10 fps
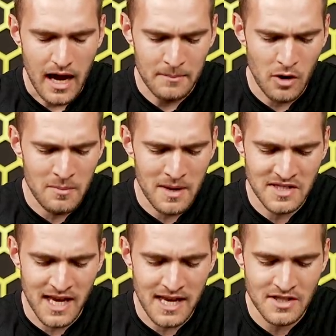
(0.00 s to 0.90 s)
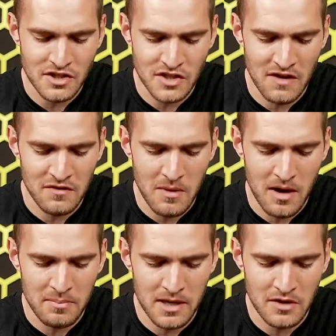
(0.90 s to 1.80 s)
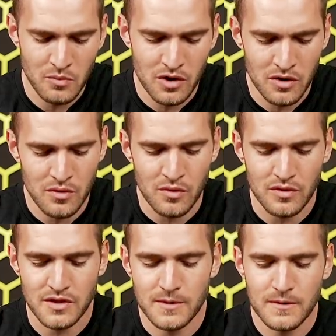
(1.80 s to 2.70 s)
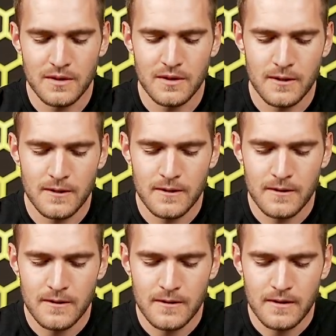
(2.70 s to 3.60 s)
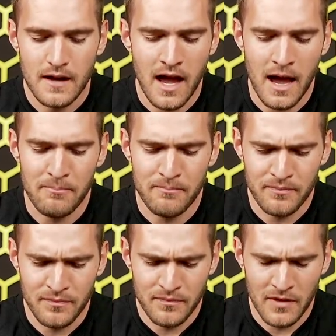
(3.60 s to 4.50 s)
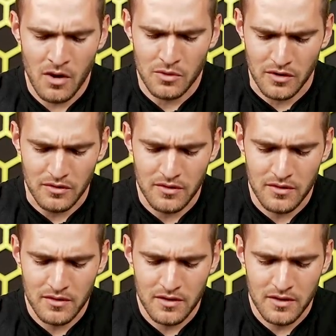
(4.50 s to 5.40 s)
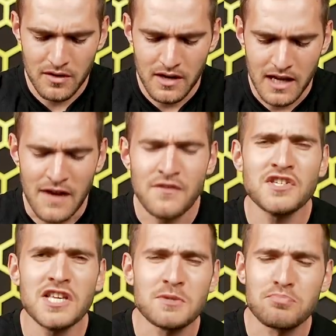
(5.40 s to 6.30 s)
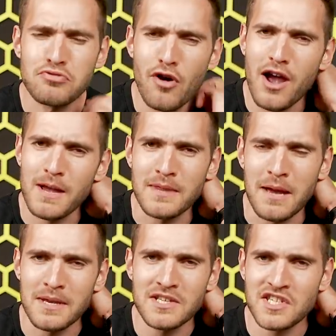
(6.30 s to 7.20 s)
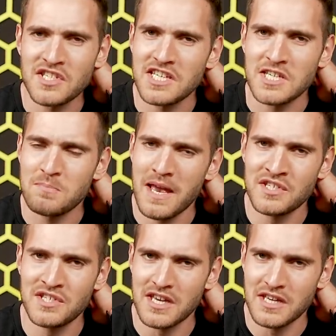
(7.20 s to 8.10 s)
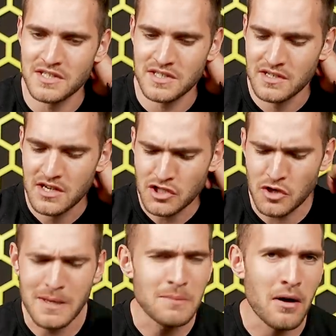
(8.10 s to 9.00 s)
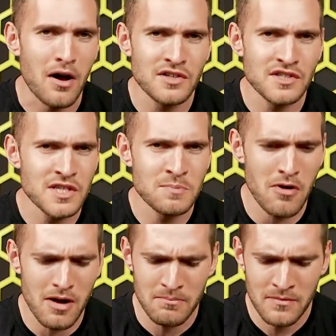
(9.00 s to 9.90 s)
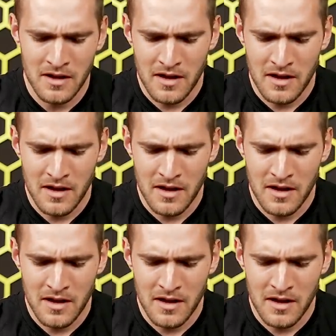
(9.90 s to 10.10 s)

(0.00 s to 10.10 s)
I'm not a Messi hater, just giving my opinion. What are your thoughts? Hold on. If he's in his prime, that means he's in his best years. Do you mean past his prime?